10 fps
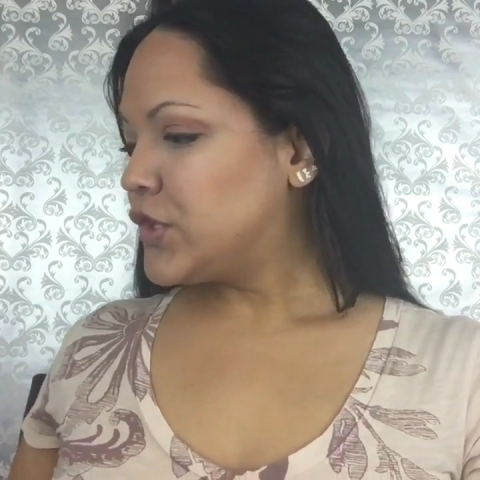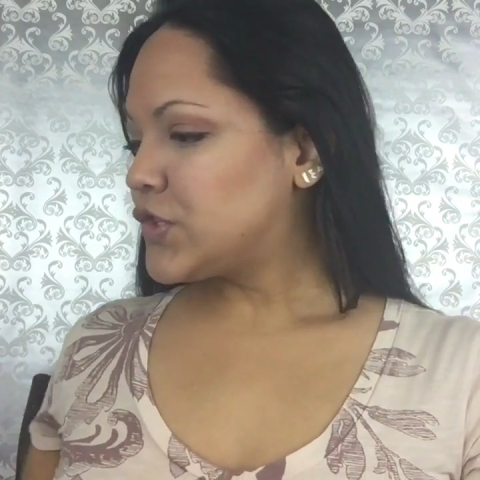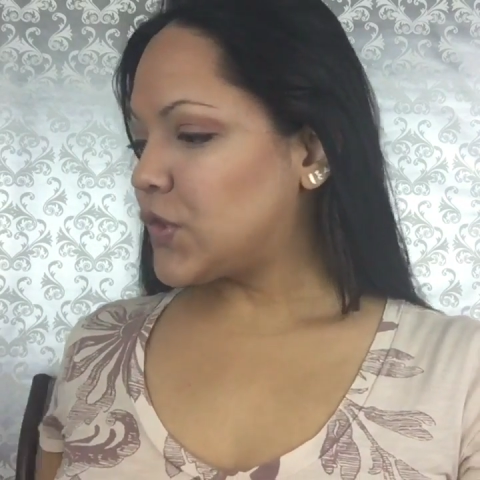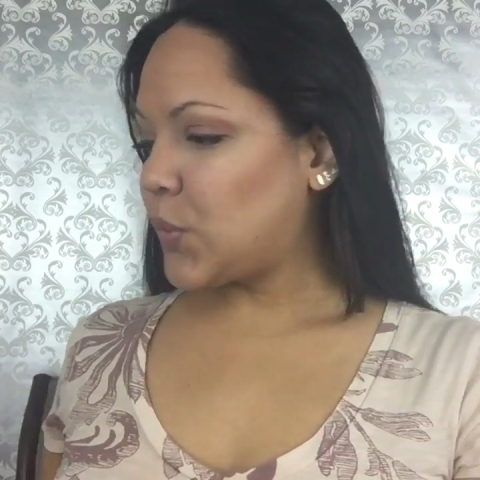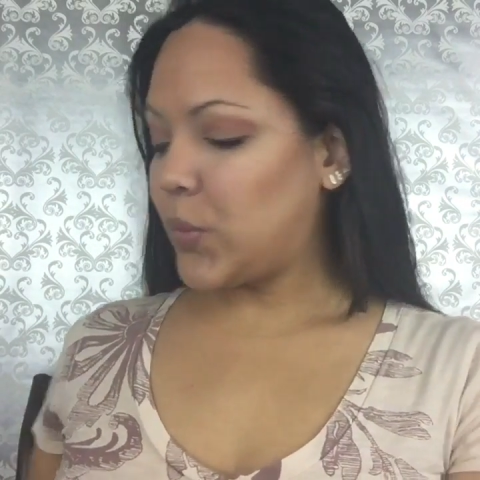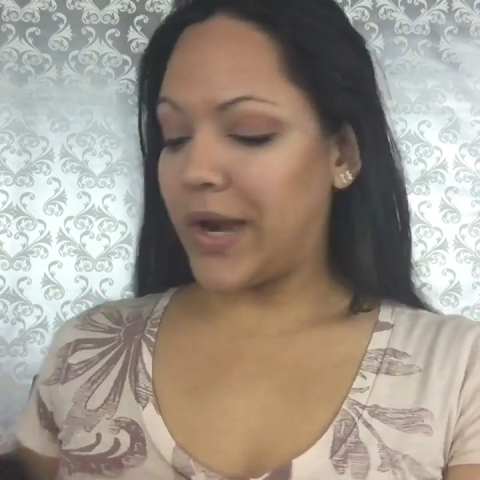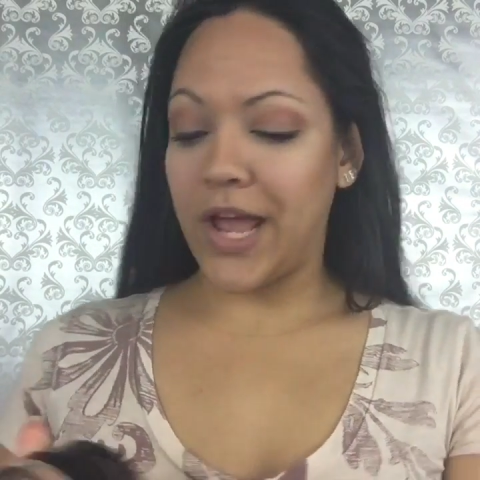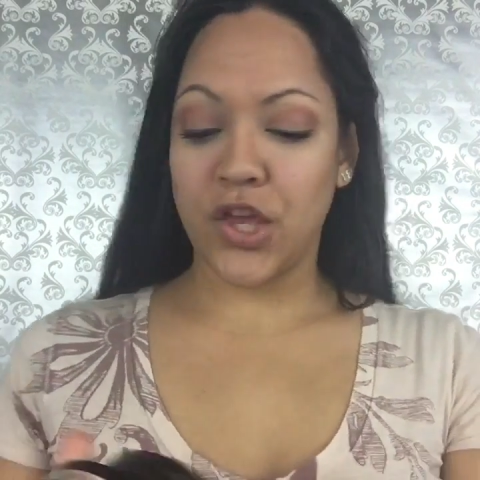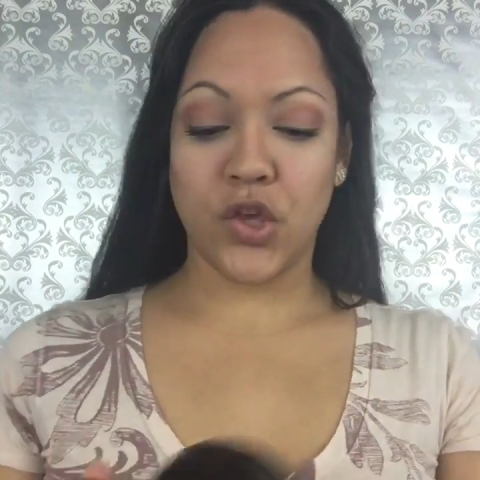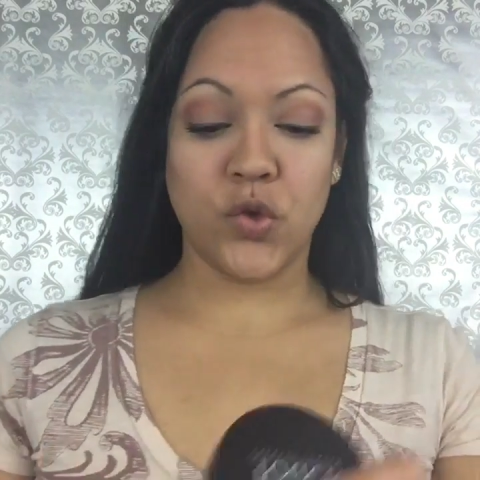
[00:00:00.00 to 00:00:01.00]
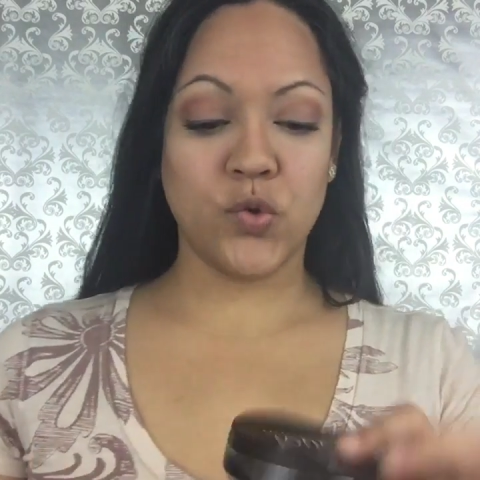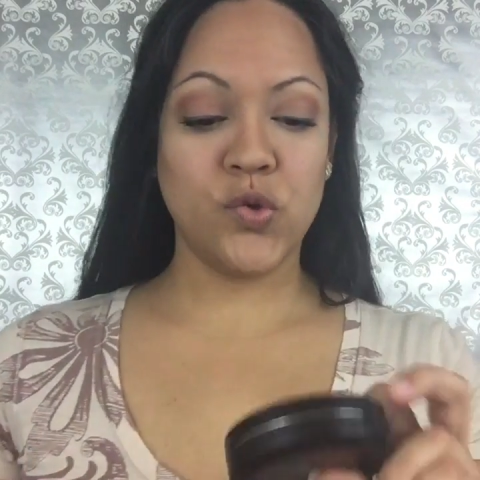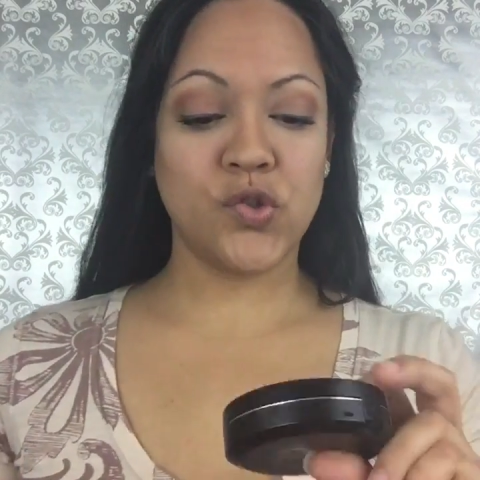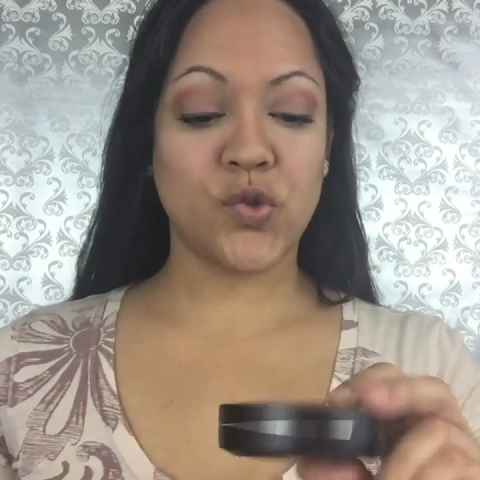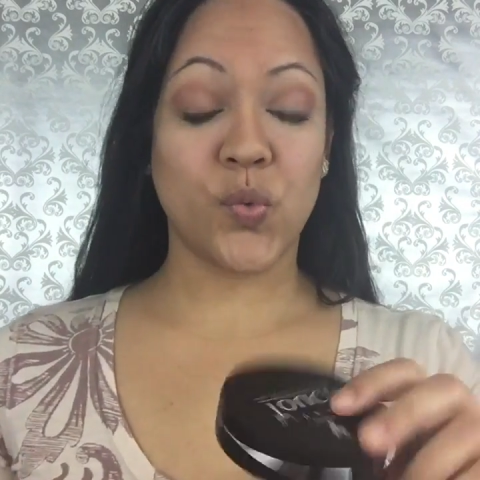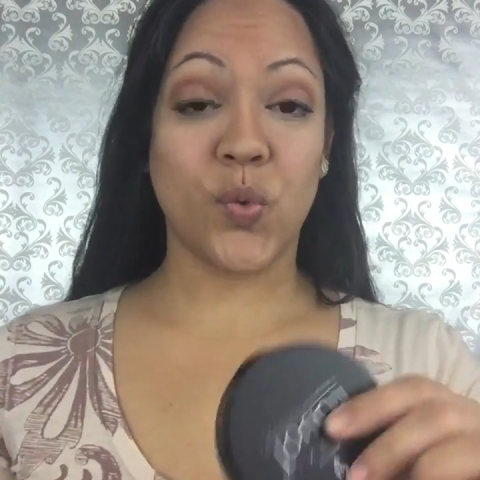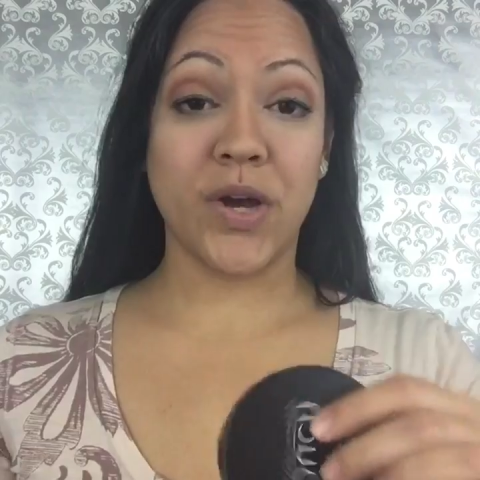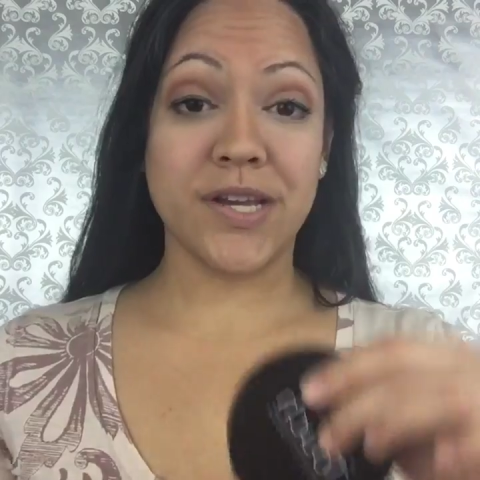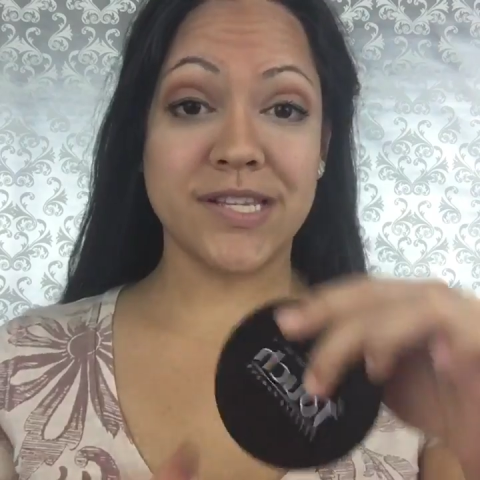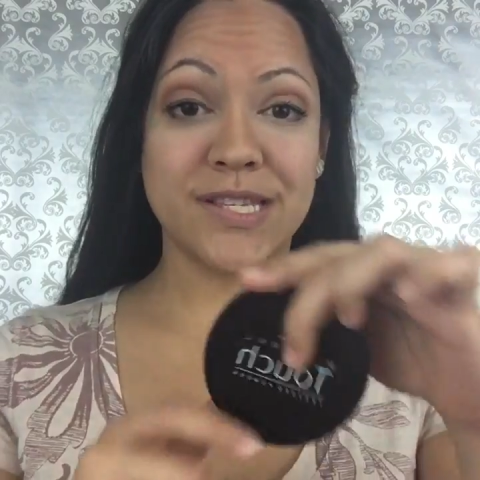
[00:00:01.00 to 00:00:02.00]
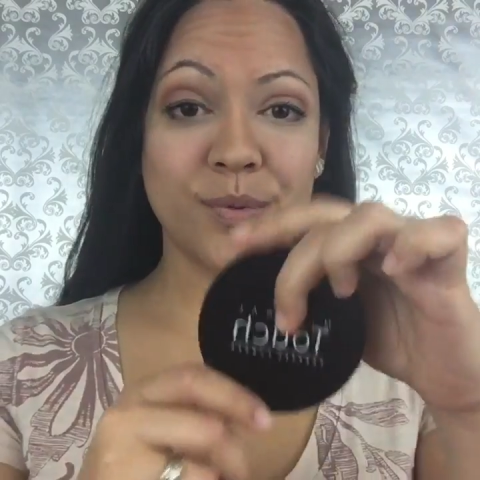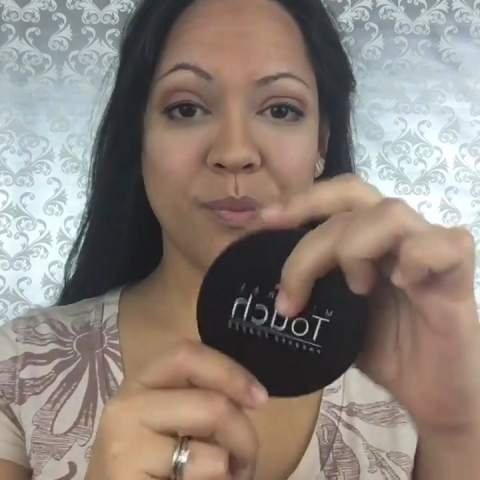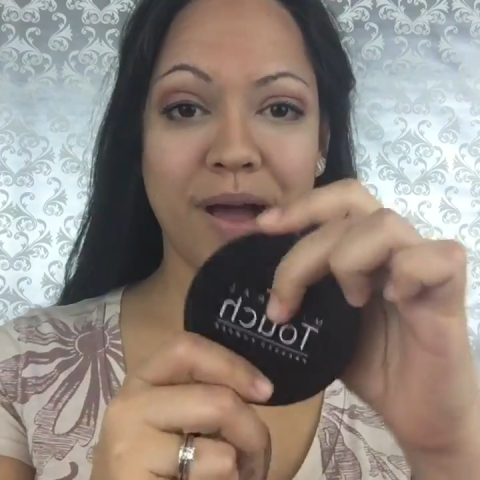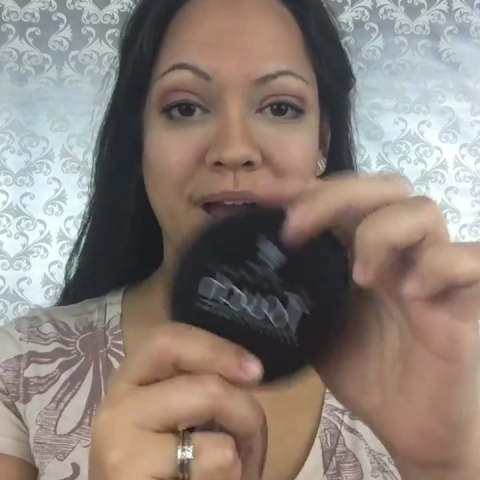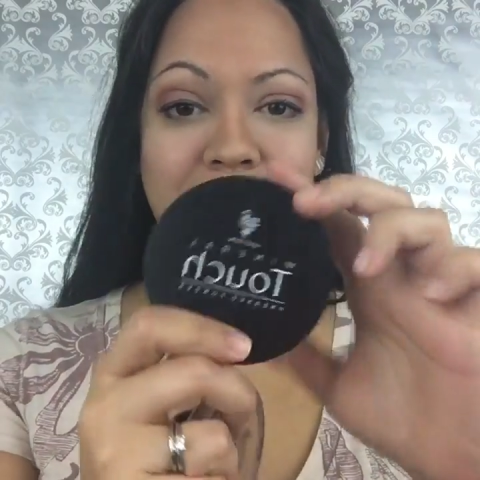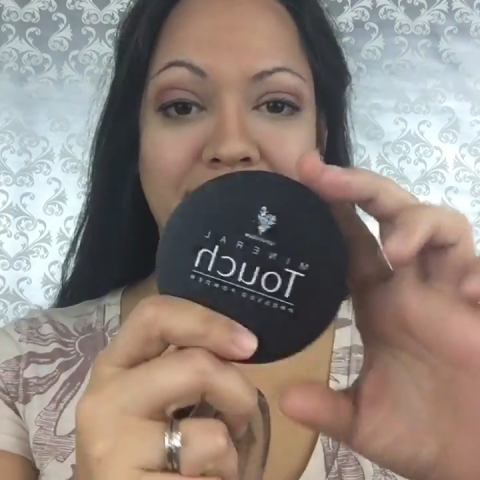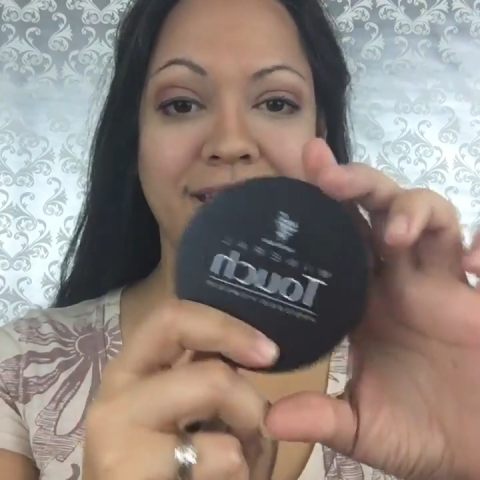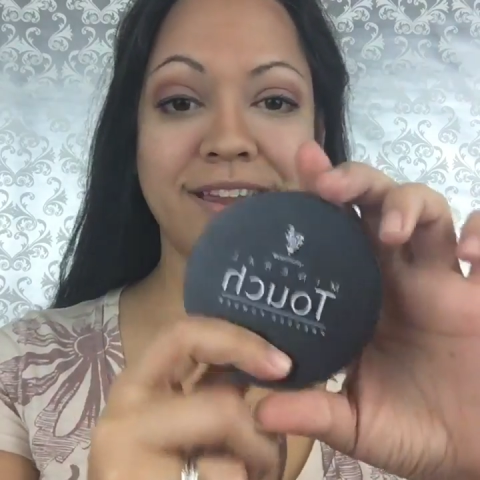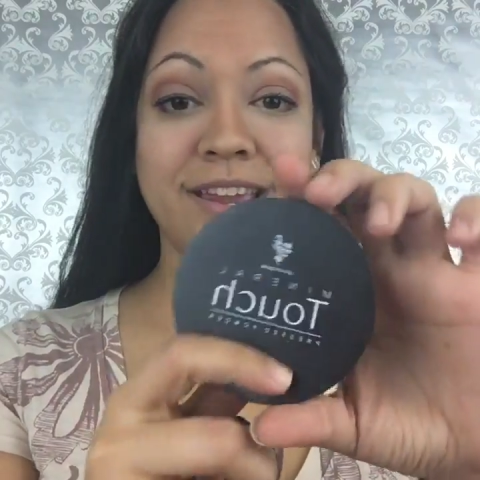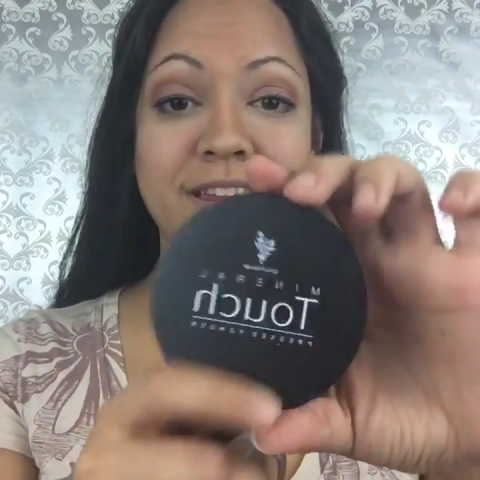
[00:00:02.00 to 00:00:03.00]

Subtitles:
So what I used was my